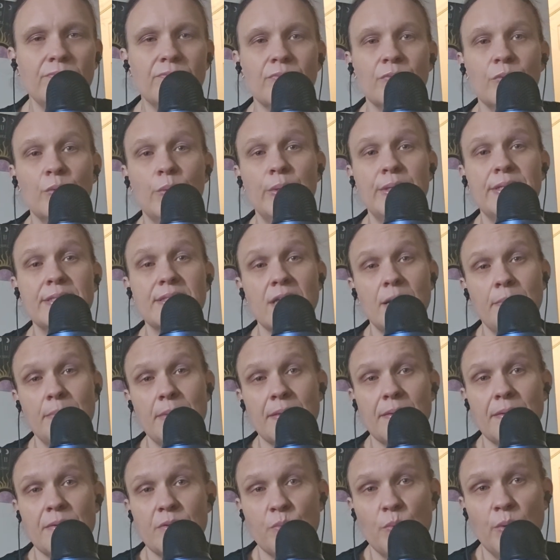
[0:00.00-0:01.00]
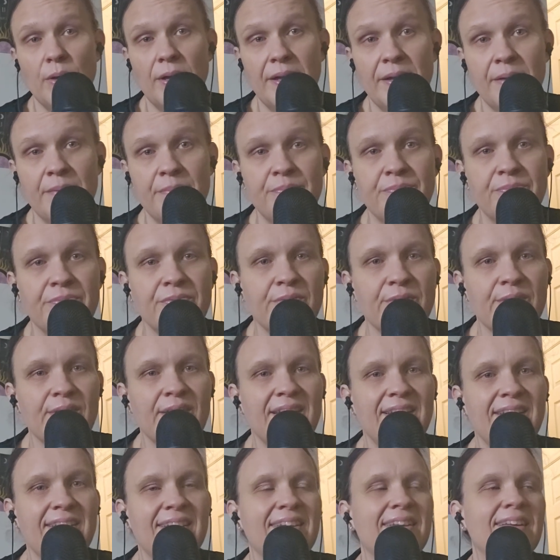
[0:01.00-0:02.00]
Oh, he's coming this way.
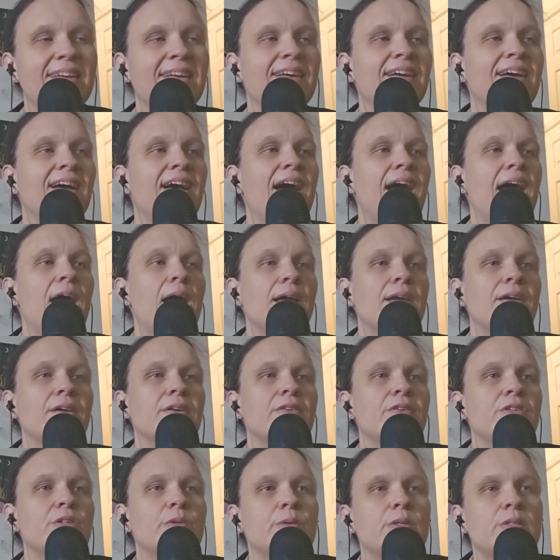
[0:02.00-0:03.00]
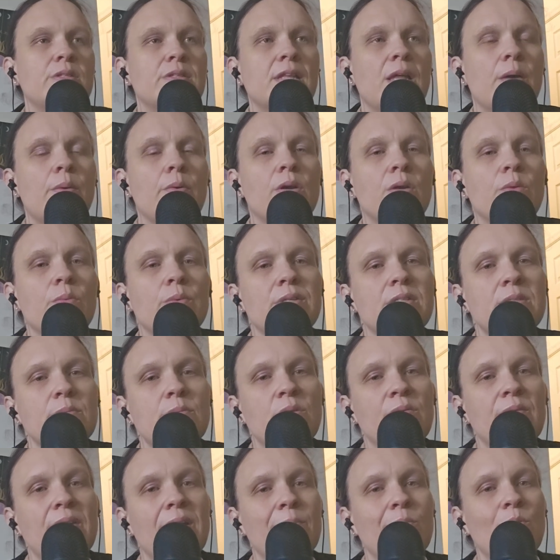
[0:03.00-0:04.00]
I could do a slower
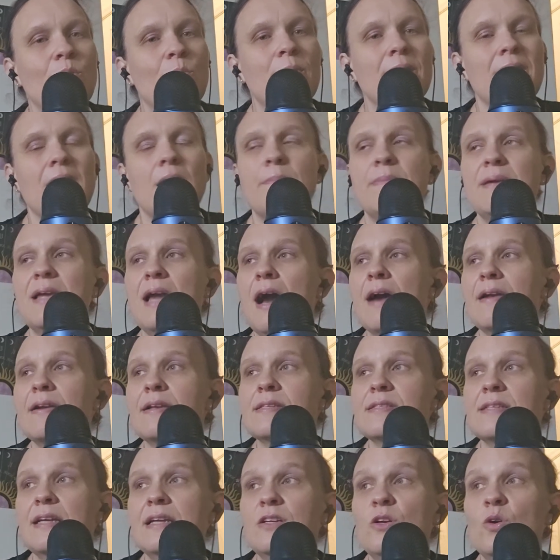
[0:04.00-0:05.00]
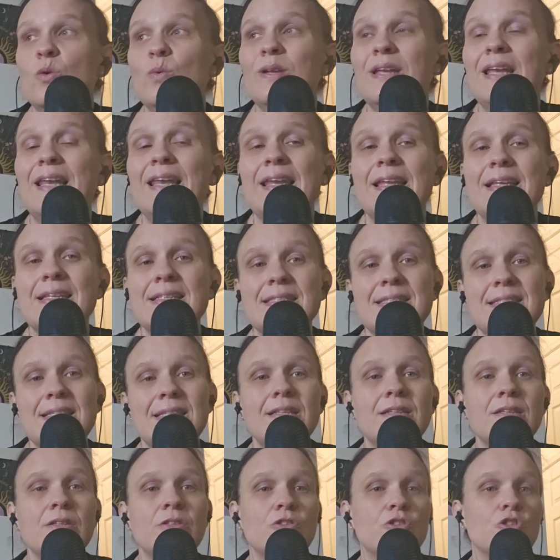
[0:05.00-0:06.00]
Whisper Ramble, but I'll be honest, I don't
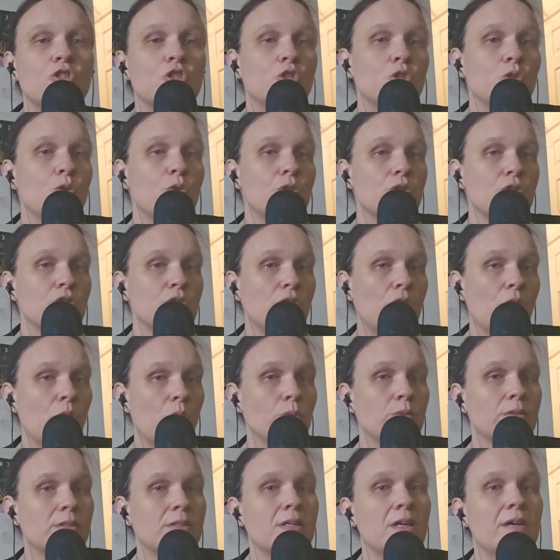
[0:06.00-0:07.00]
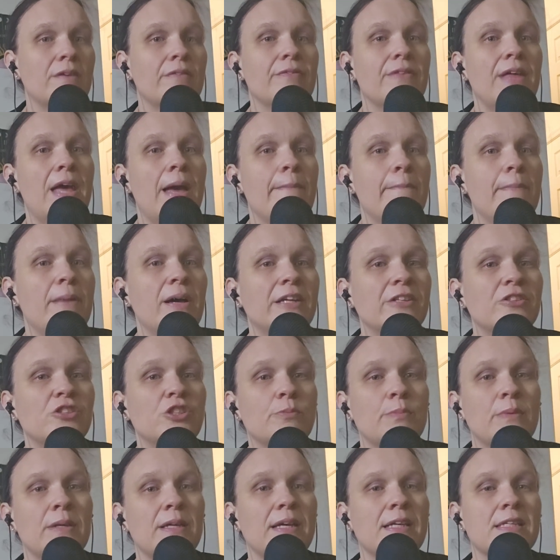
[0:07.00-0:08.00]
listen to the slow stuff that
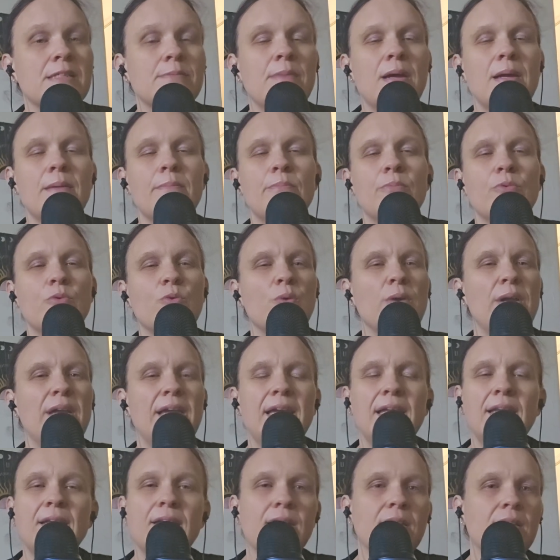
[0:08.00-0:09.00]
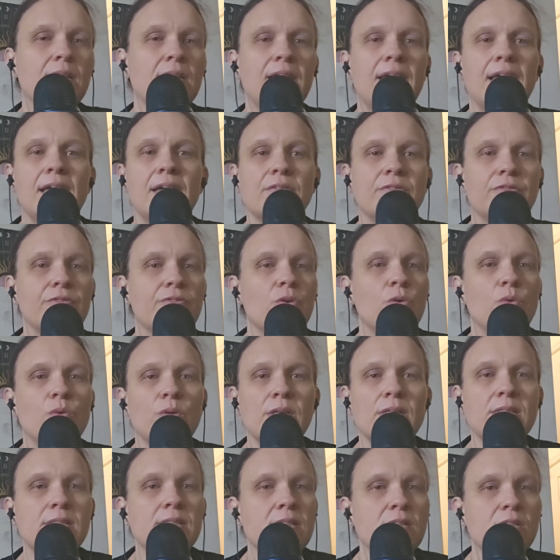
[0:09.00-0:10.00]
much because my brain can't
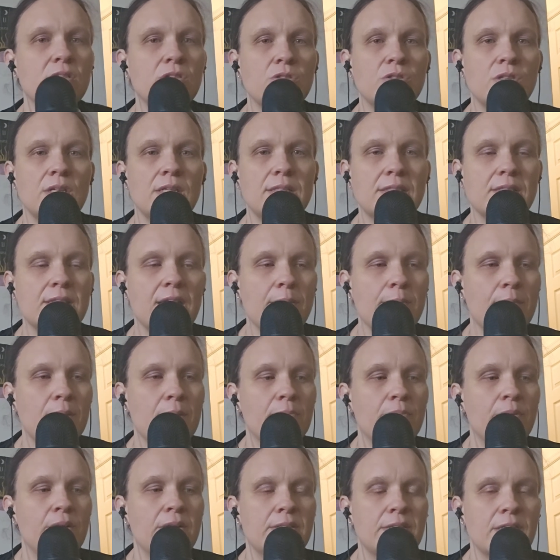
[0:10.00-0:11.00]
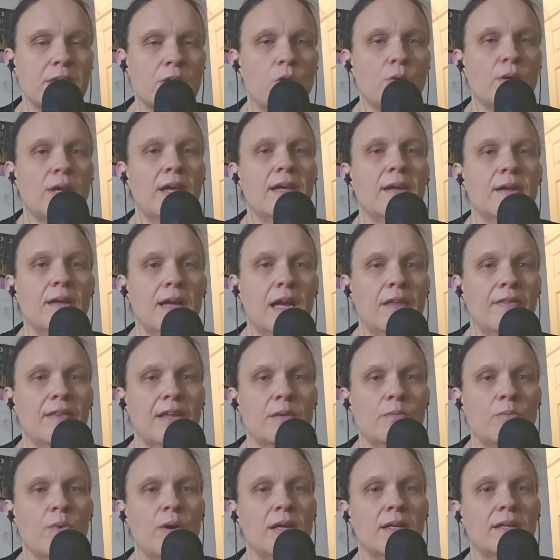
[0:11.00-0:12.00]
focus. It's like my brain's like, okay, and then
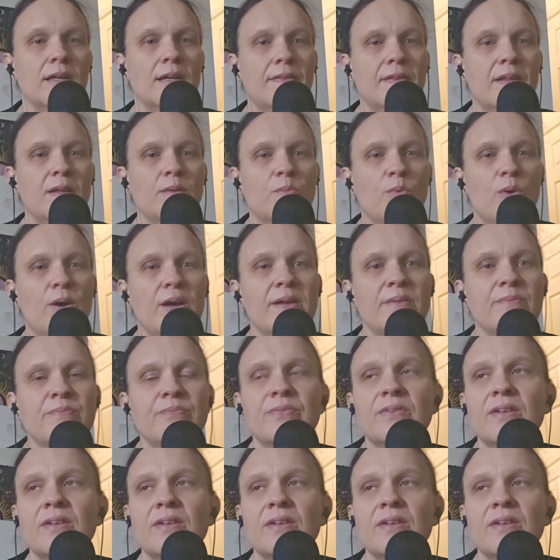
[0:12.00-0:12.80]
what? And then what?